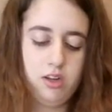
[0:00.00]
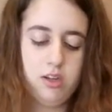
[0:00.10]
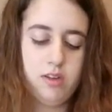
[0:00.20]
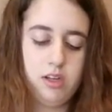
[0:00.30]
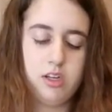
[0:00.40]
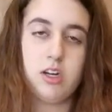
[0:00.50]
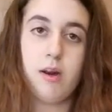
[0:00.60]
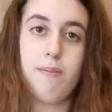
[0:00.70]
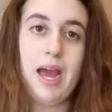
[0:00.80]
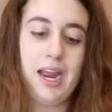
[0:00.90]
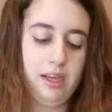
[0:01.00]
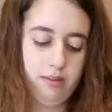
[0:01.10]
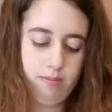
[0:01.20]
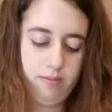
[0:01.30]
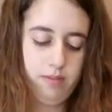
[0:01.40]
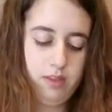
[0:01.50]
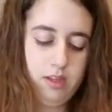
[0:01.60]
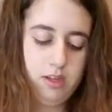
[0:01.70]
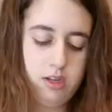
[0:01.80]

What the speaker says: and you're gonna pat it.